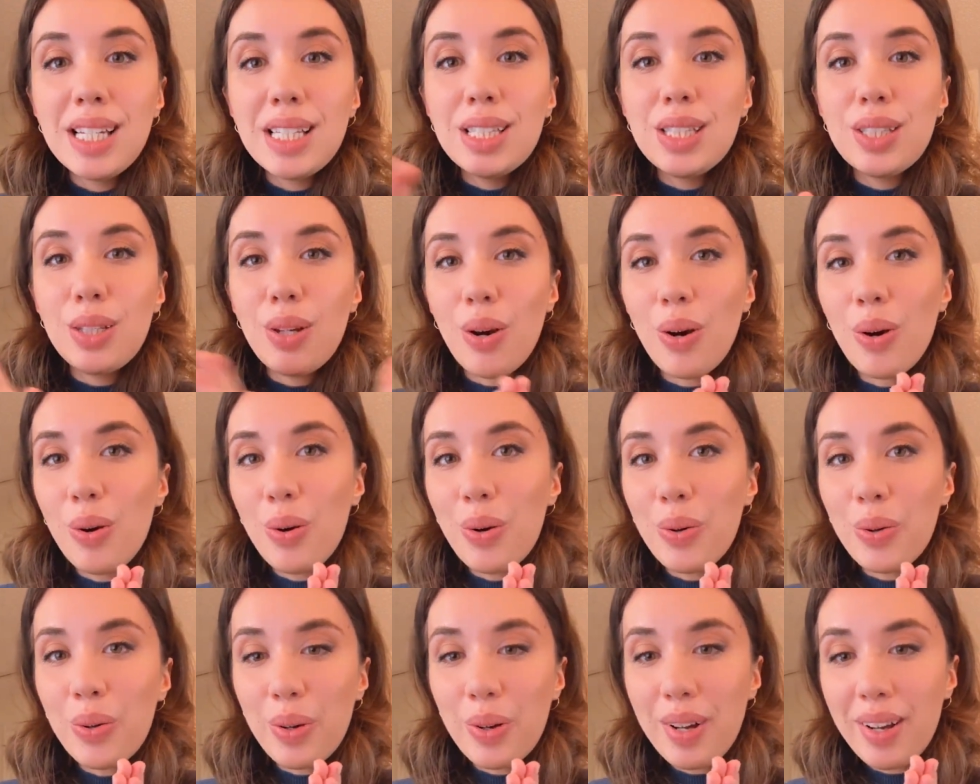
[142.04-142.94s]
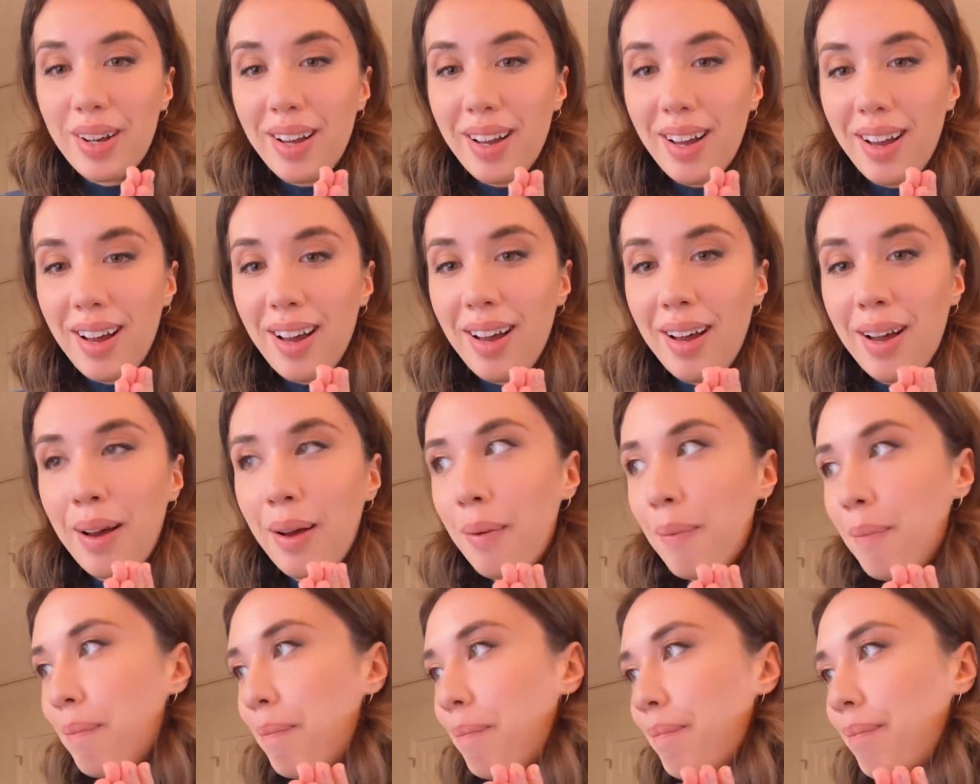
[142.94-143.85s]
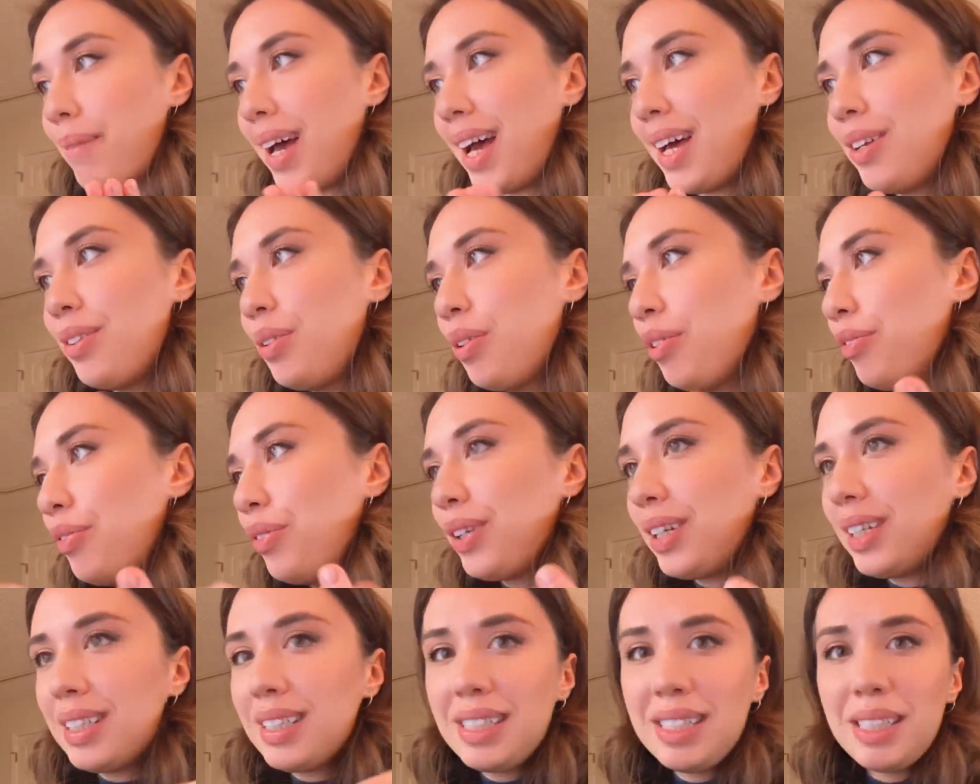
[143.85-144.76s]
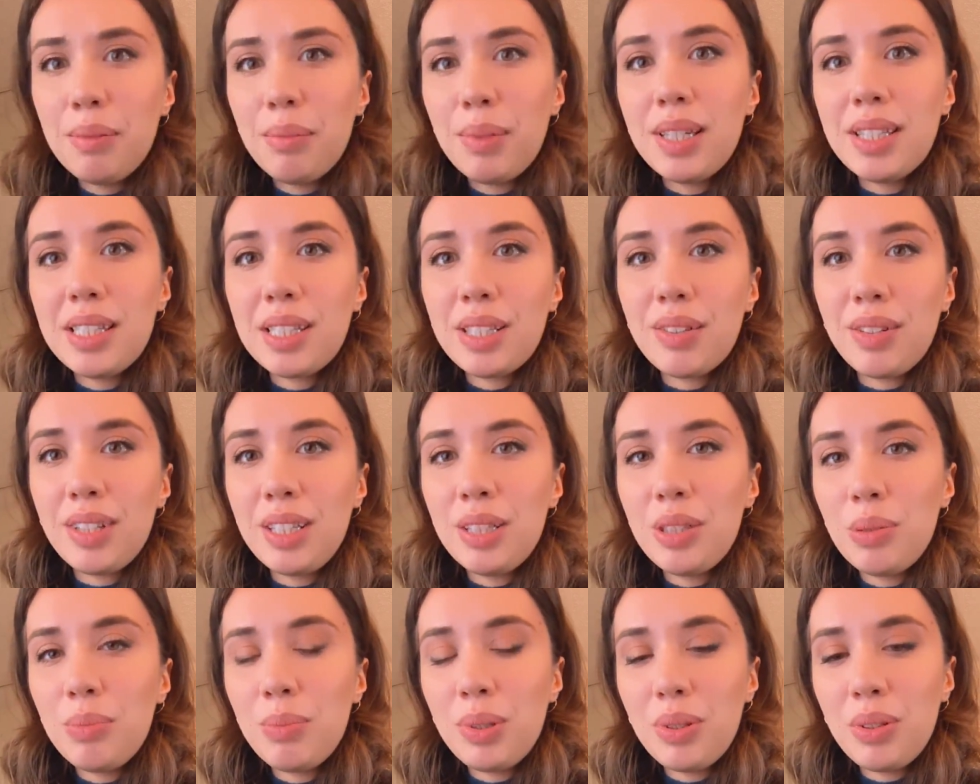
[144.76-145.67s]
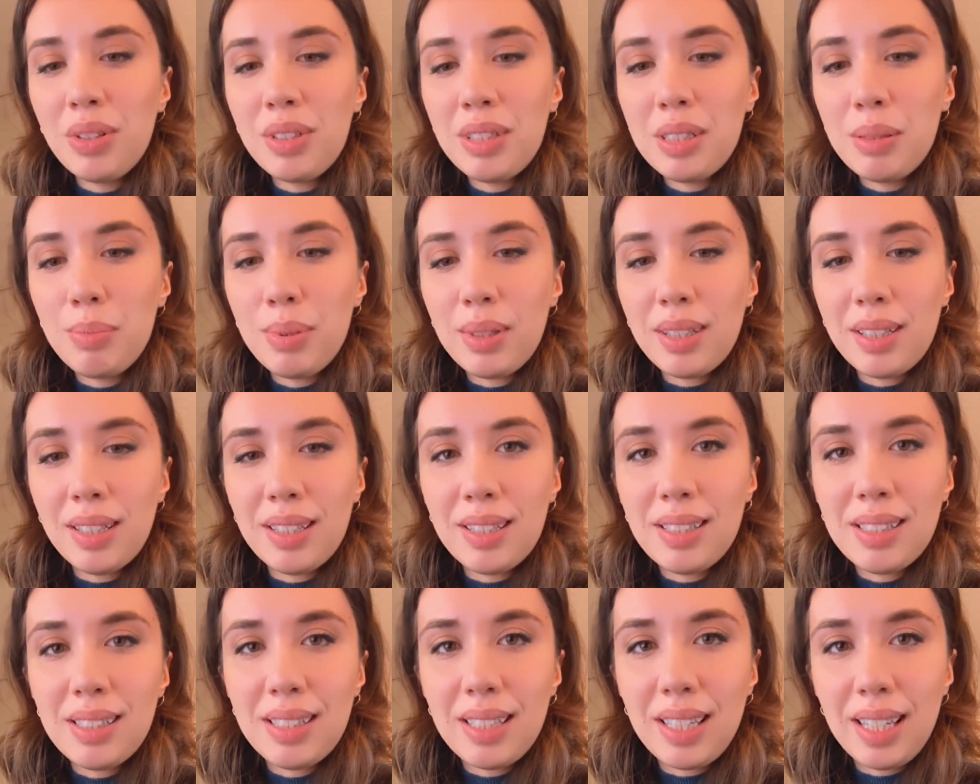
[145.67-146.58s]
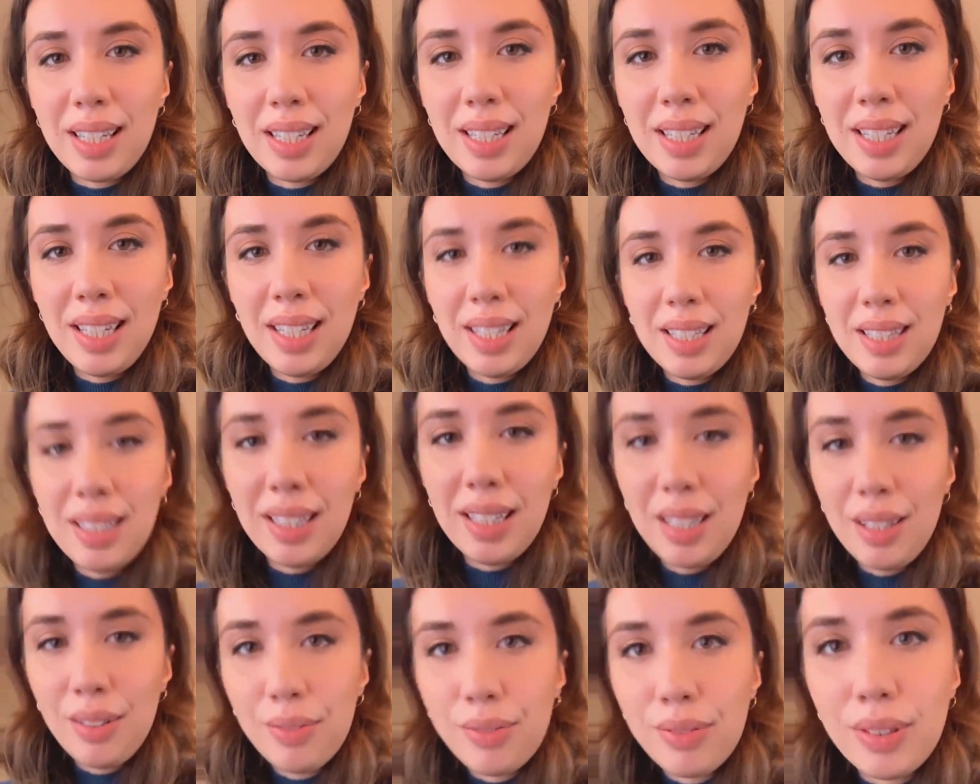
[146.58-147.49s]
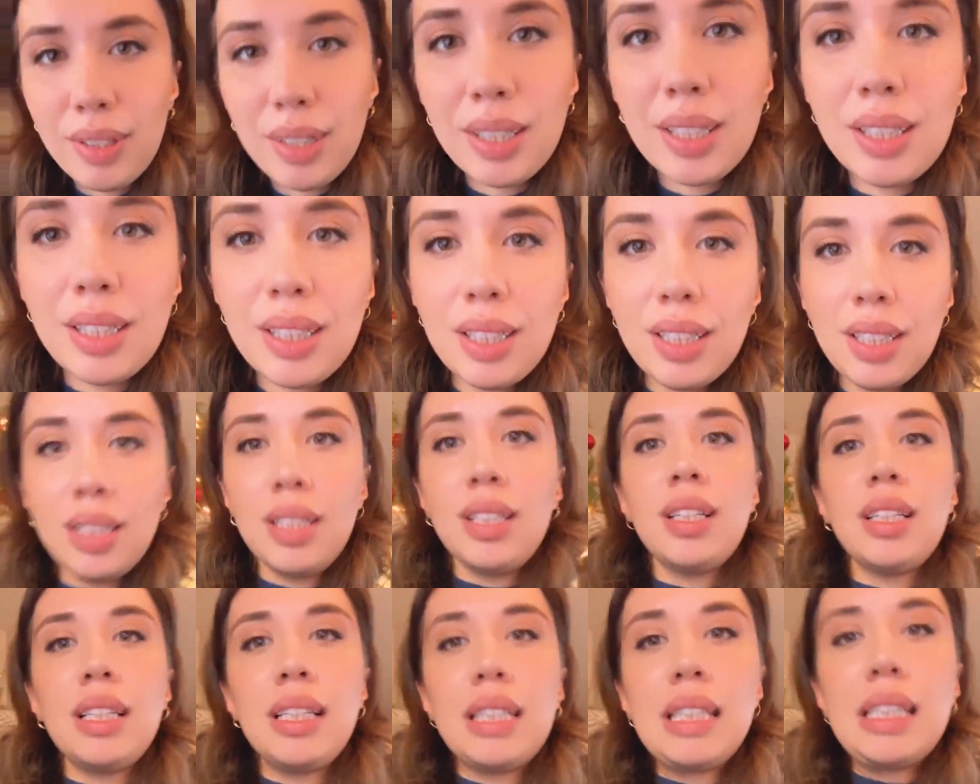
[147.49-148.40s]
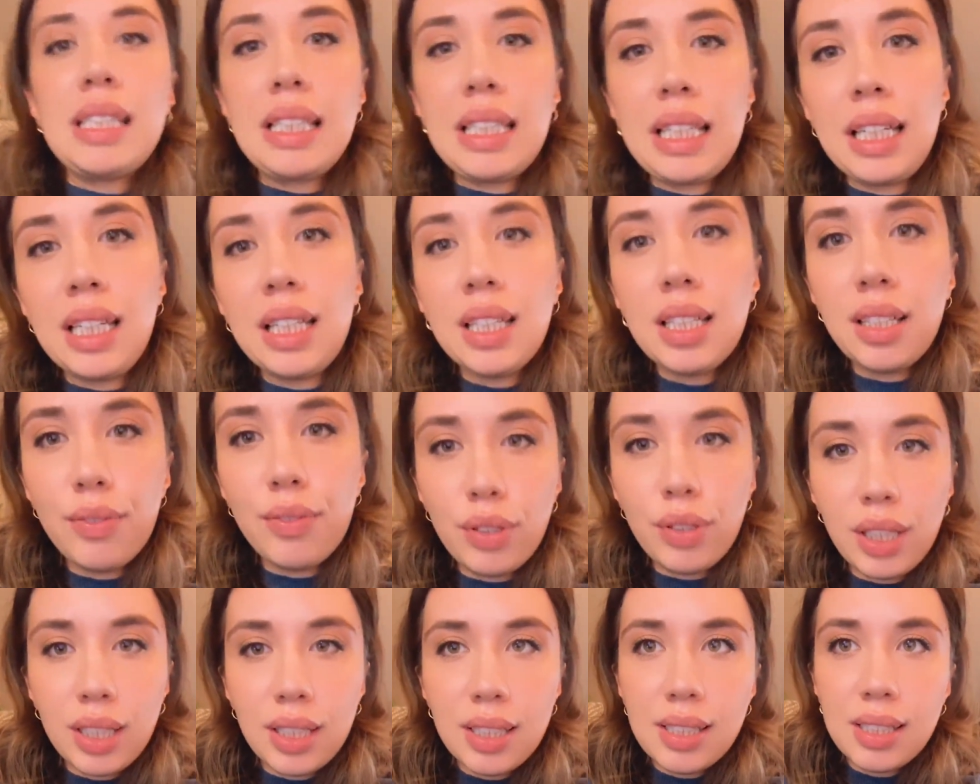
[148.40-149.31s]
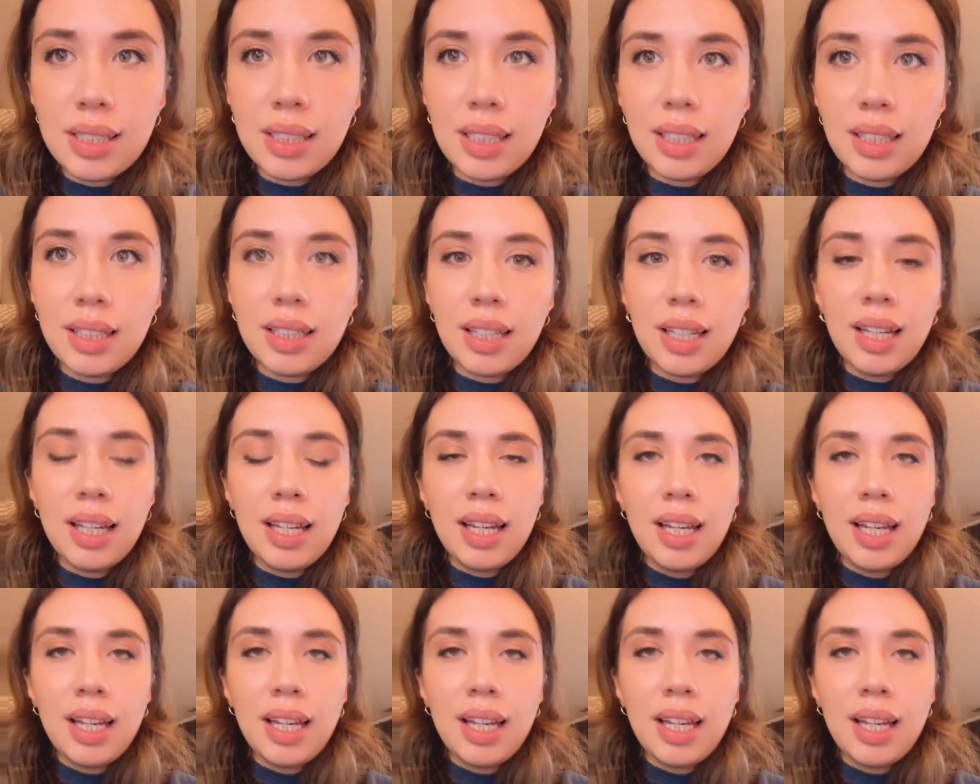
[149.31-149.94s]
So I don't know if you're gonna see my screen, to be honest, because I can't even, let's see if you're gonna see it.